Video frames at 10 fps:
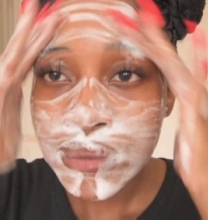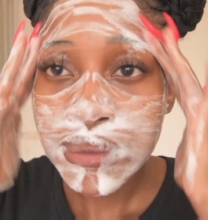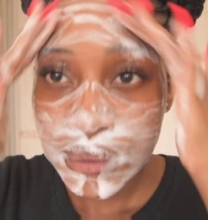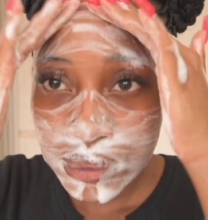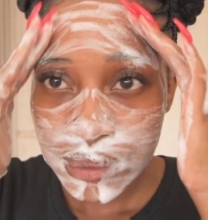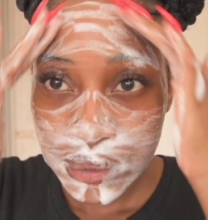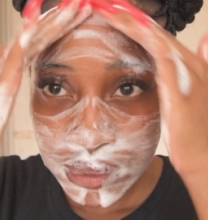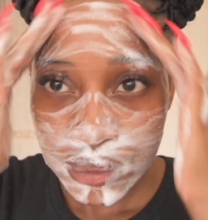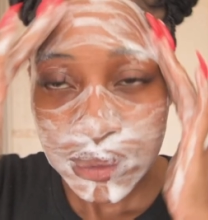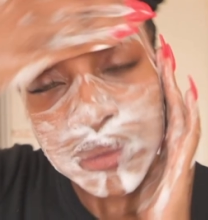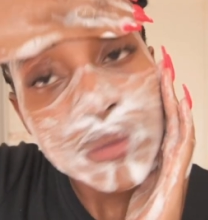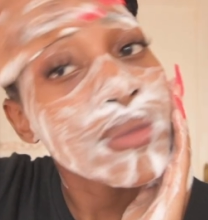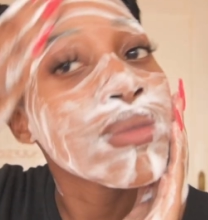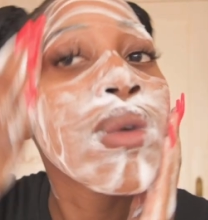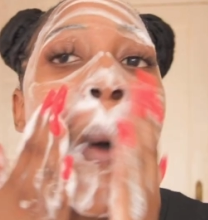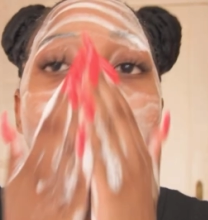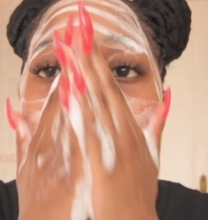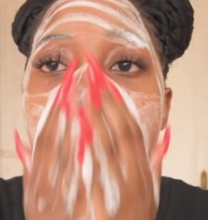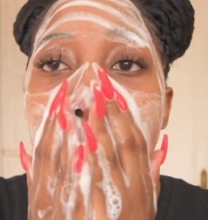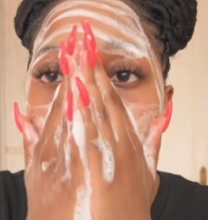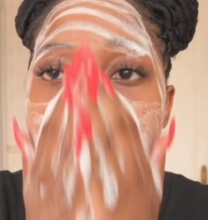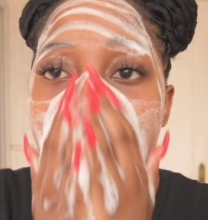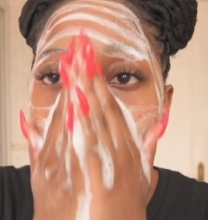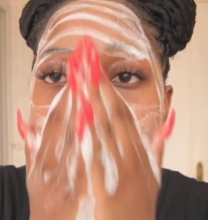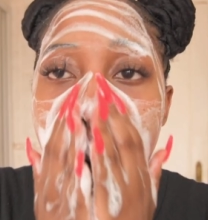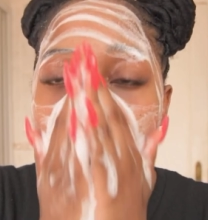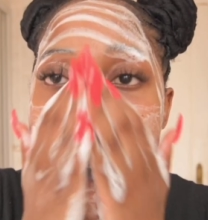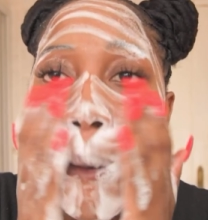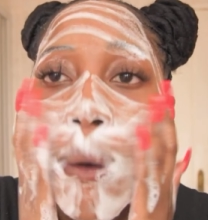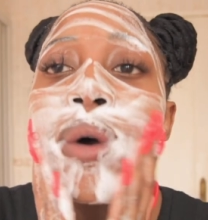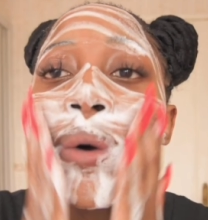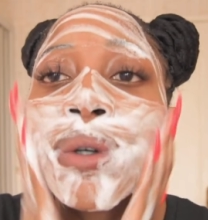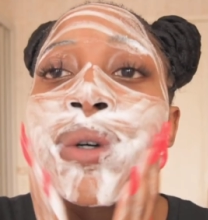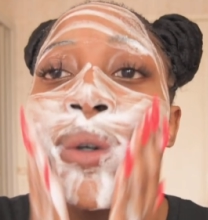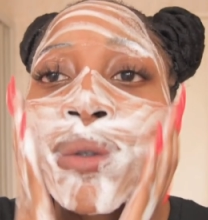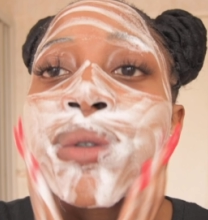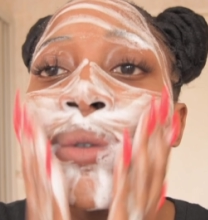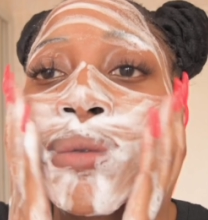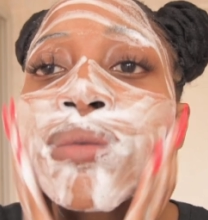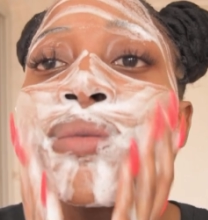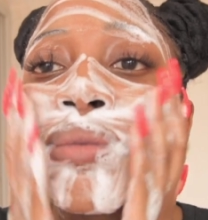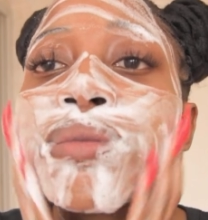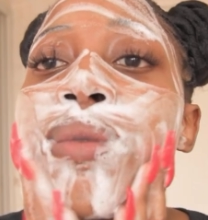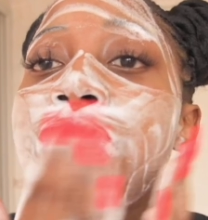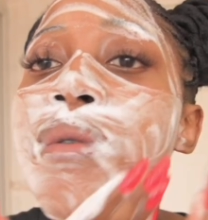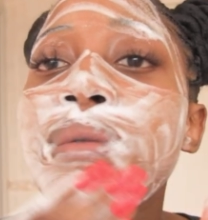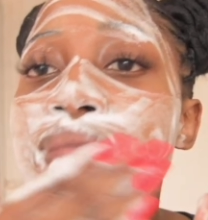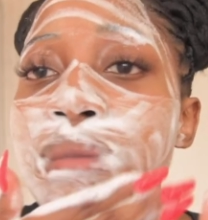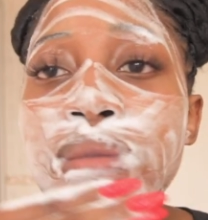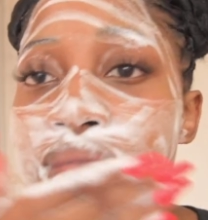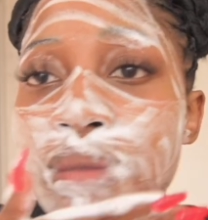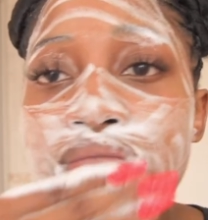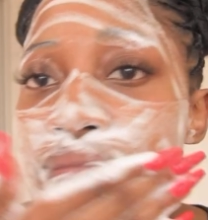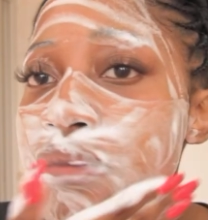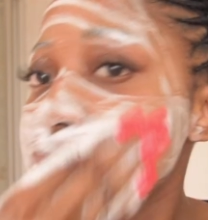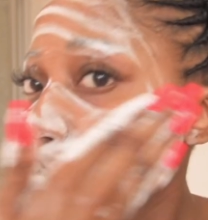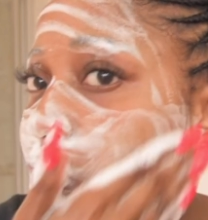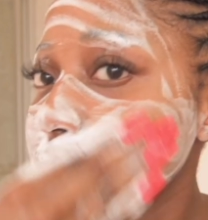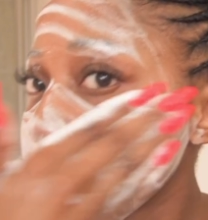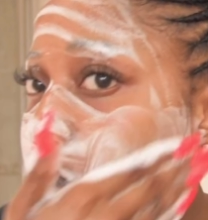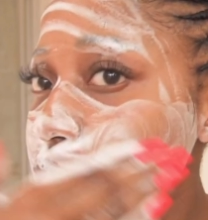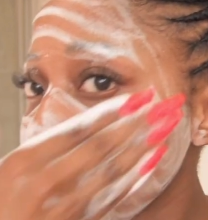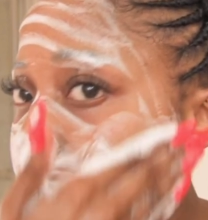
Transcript: and it doesn't leave my skin feeling stripped or dry after cleansing. It is so free, and it has propylene